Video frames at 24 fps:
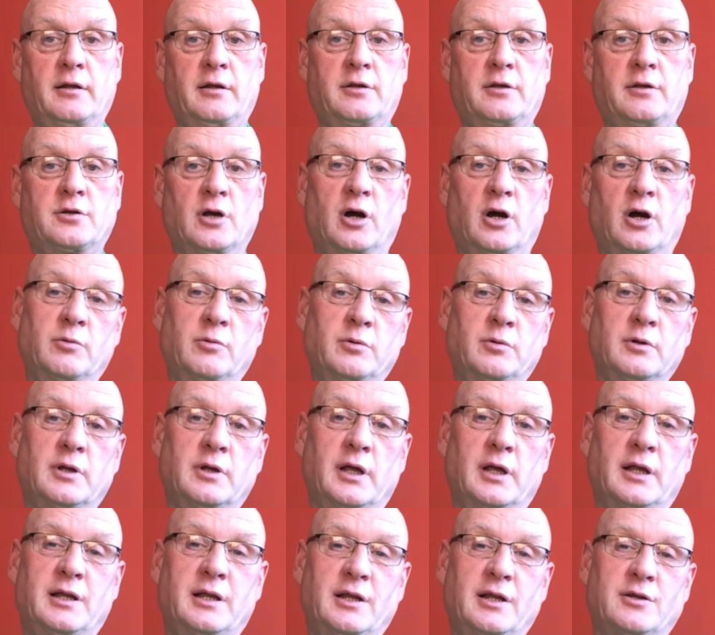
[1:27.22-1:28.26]
so
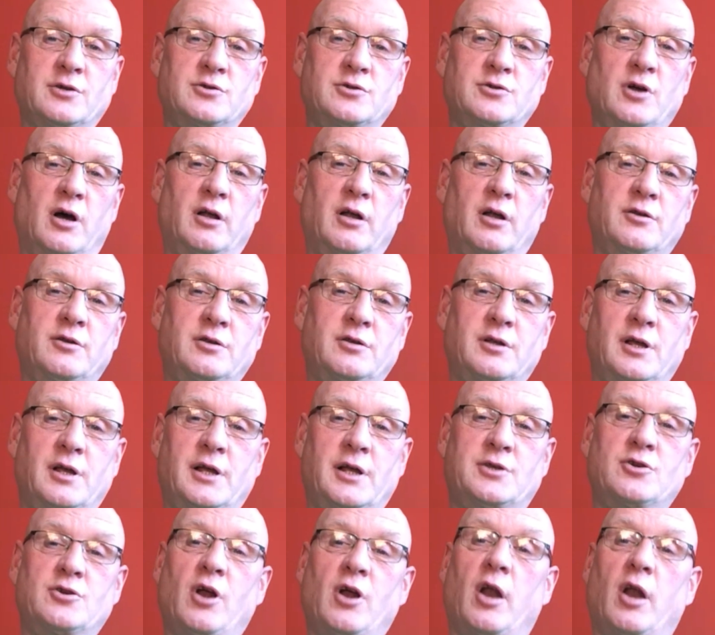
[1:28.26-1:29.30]

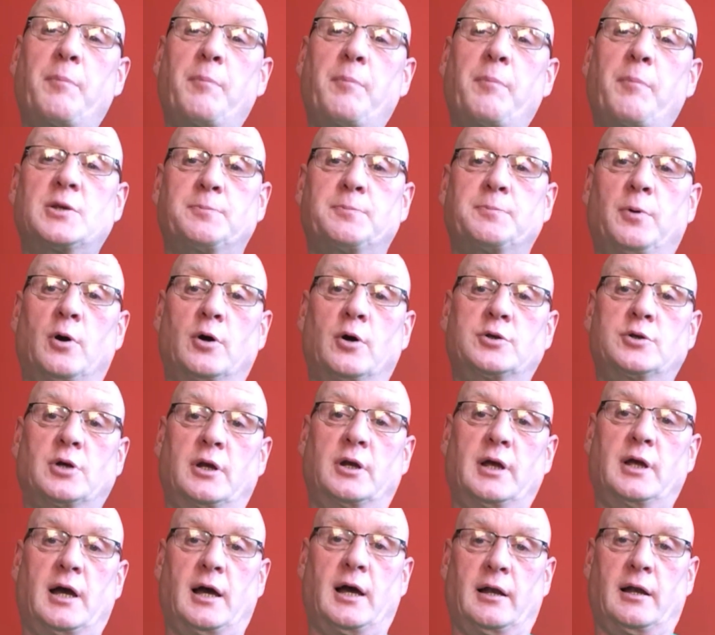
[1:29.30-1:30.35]
it's not a big sport on
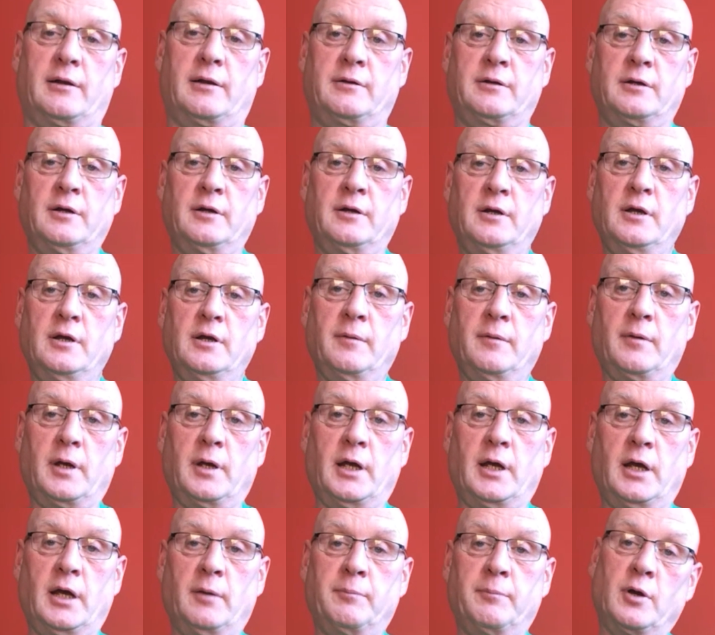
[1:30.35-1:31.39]
the island.
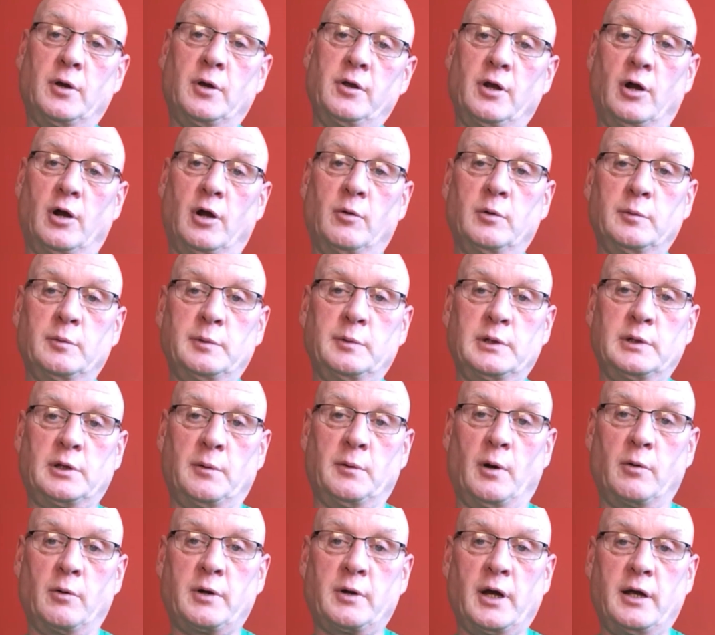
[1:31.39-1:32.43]
But you know, we
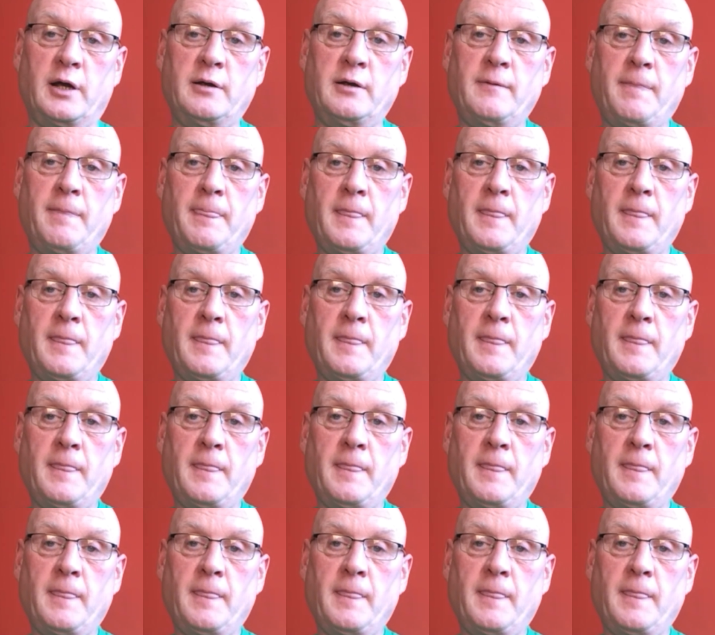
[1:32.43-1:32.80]
do okay.